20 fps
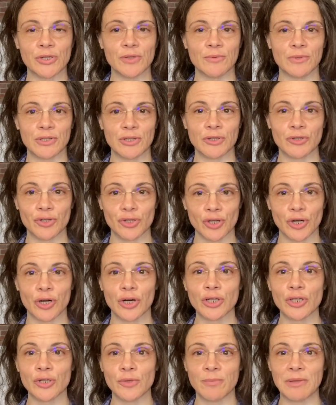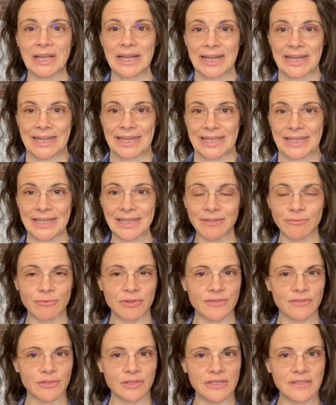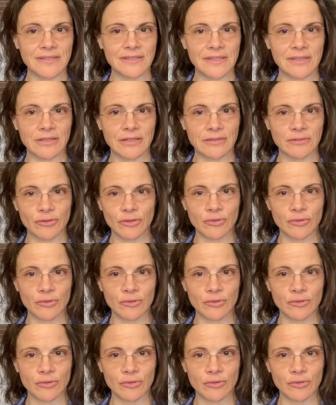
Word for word: you want the jar to be clean, whether it's in the